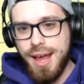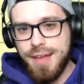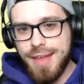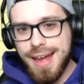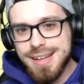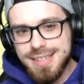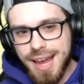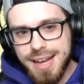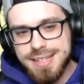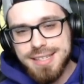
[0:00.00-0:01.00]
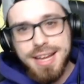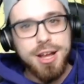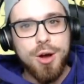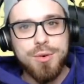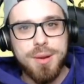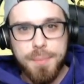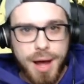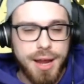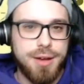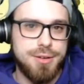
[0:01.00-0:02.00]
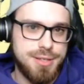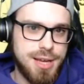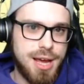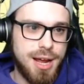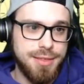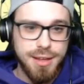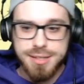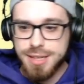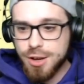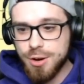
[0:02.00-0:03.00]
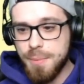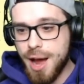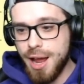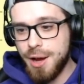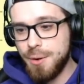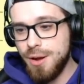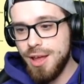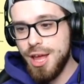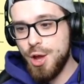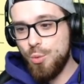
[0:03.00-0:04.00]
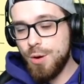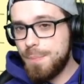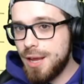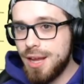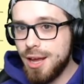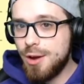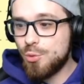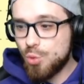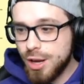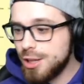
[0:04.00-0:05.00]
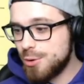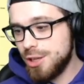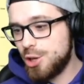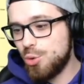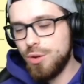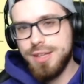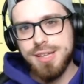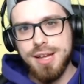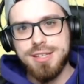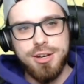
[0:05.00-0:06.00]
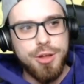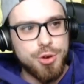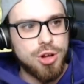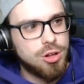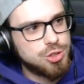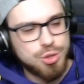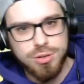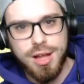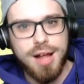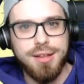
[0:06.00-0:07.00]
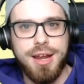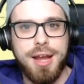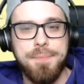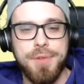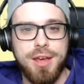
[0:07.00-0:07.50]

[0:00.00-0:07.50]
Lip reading: And that is a Cinco de Mayo set. I think Cinco de Mayo would be really, really cool. It's another cultural holiday.